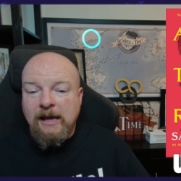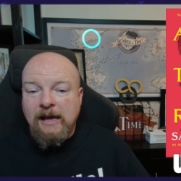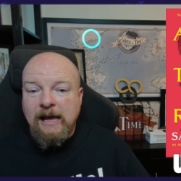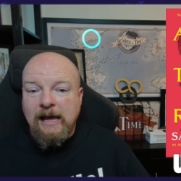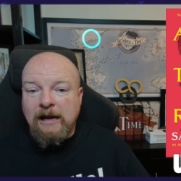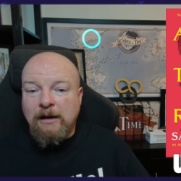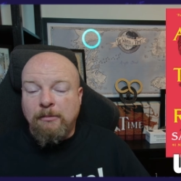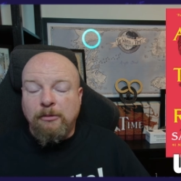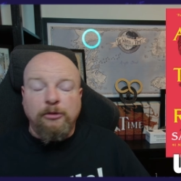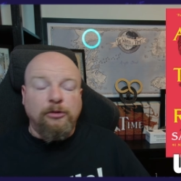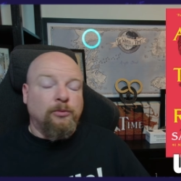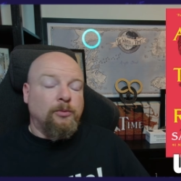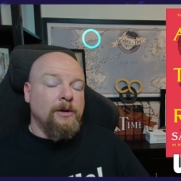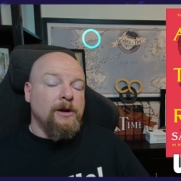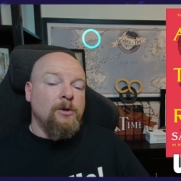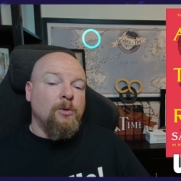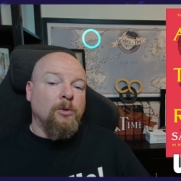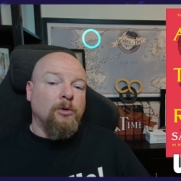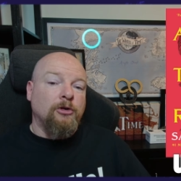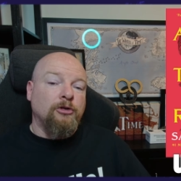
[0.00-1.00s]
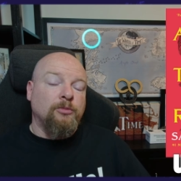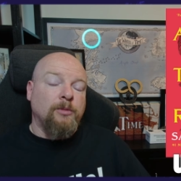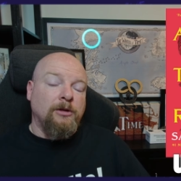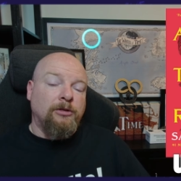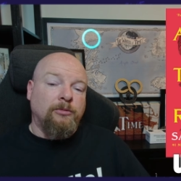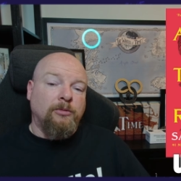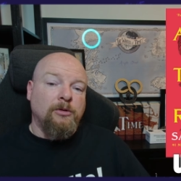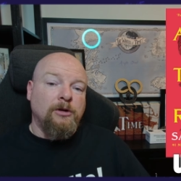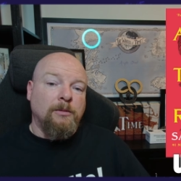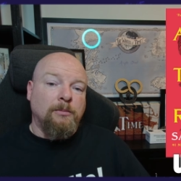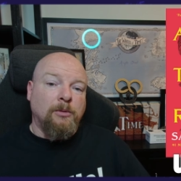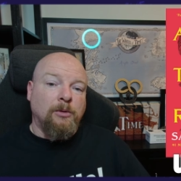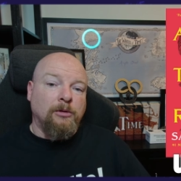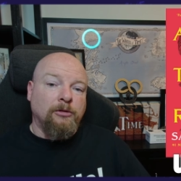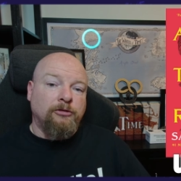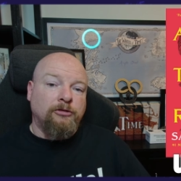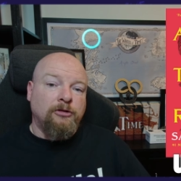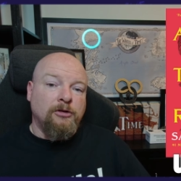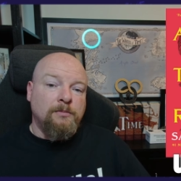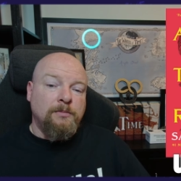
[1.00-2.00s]
And about three quarters way through your bowl of
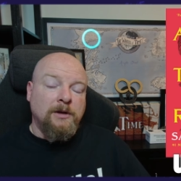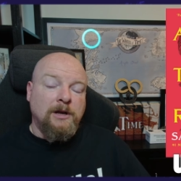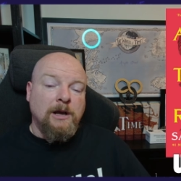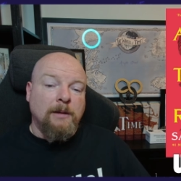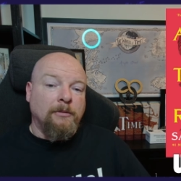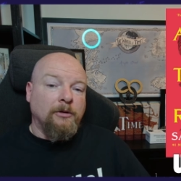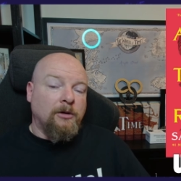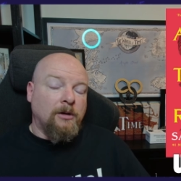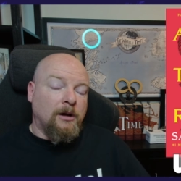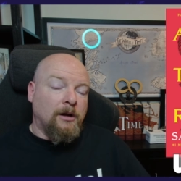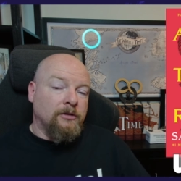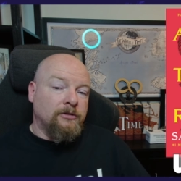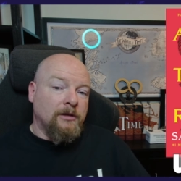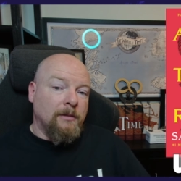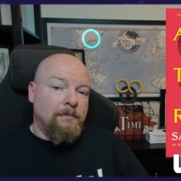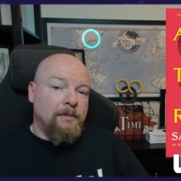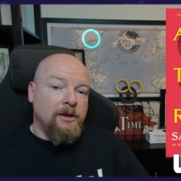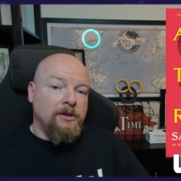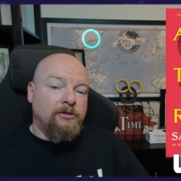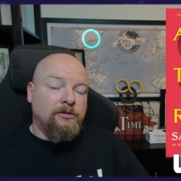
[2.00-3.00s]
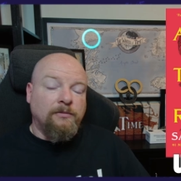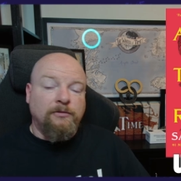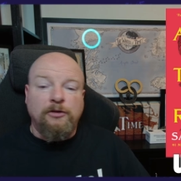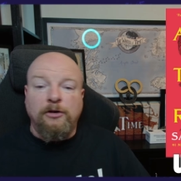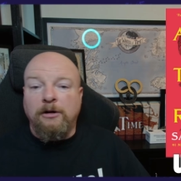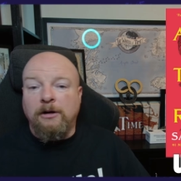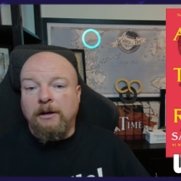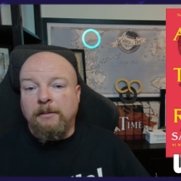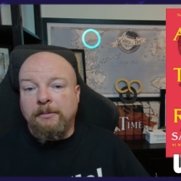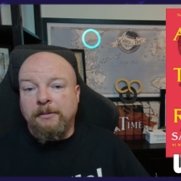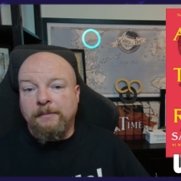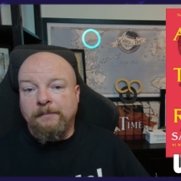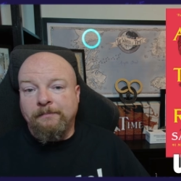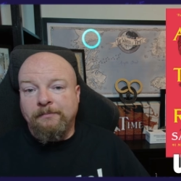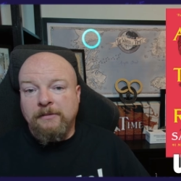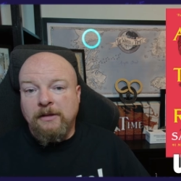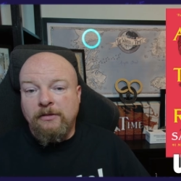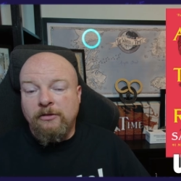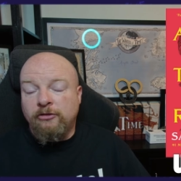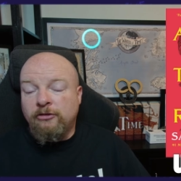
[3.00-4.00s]
soup, you come across a piece of turnip.
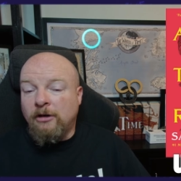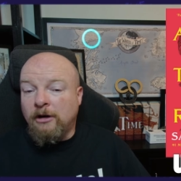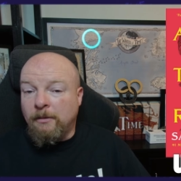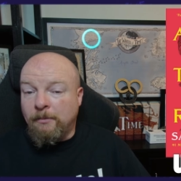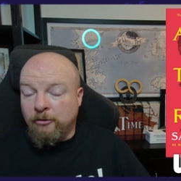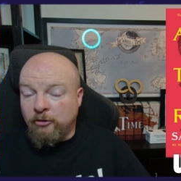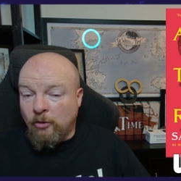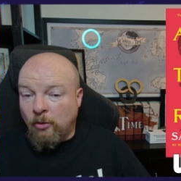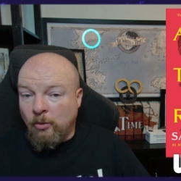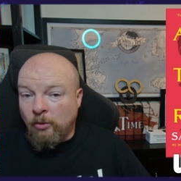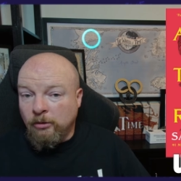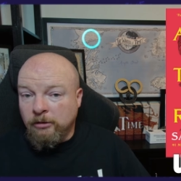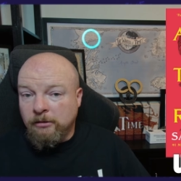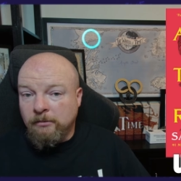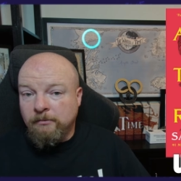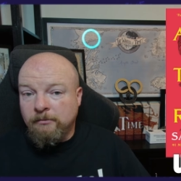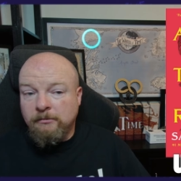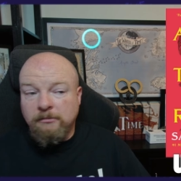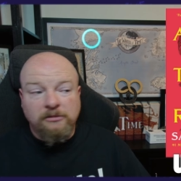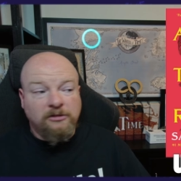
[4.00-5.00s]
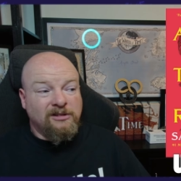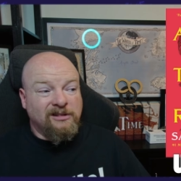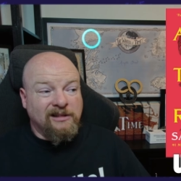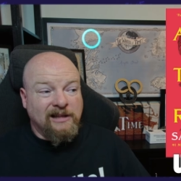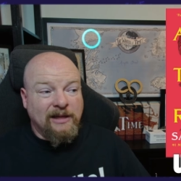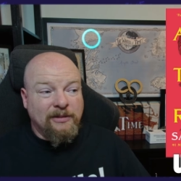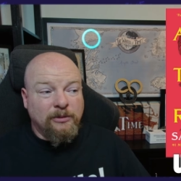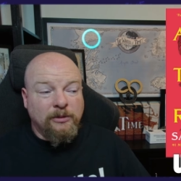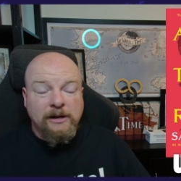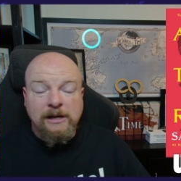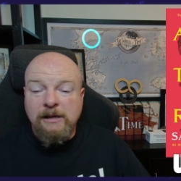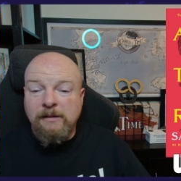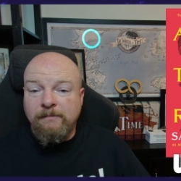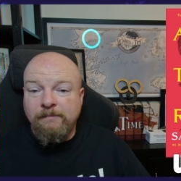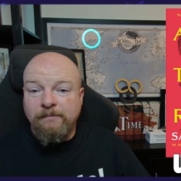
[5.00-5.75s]
And this turnip is old, it's leathery,